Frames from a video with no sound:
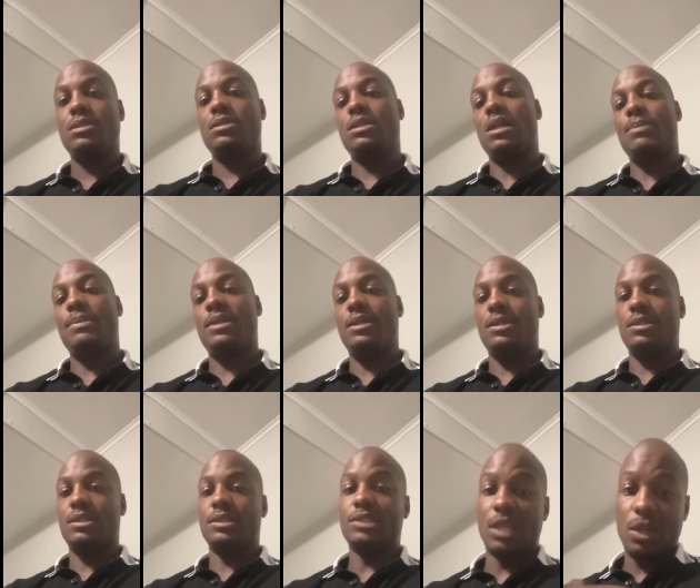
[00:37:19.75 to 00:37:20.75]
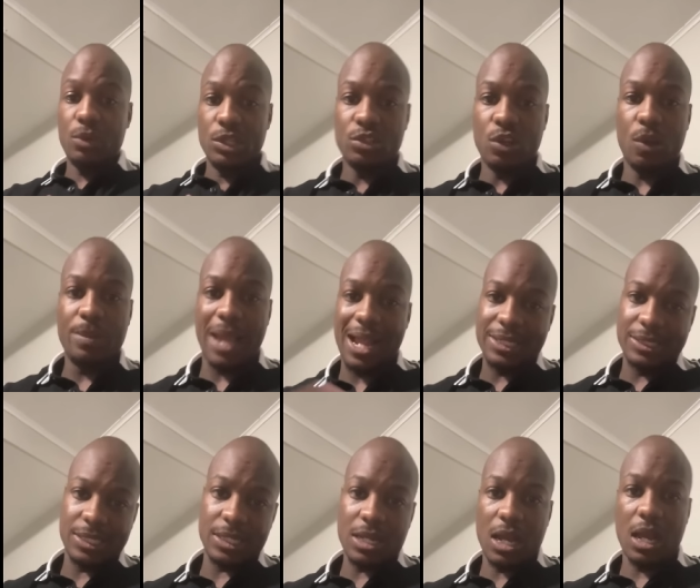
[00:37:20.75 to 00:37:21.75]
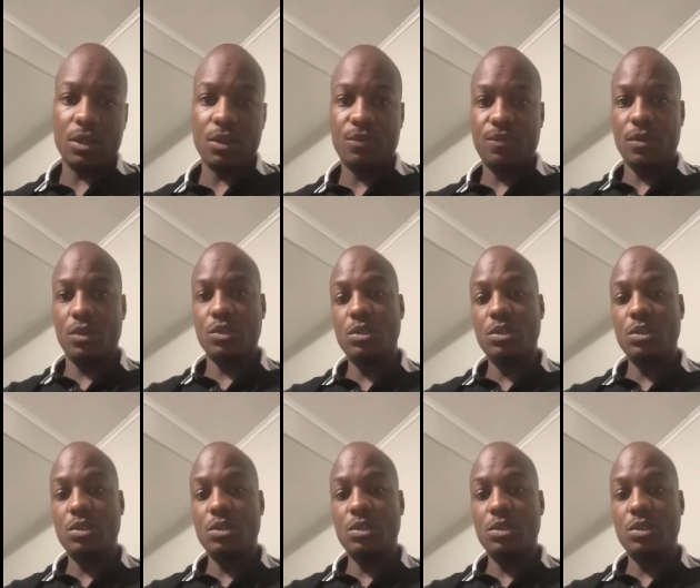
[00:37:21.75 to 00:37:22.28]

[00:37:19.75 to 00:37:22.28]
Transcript: You know what I mean? Same way you told me, I could just call your phone.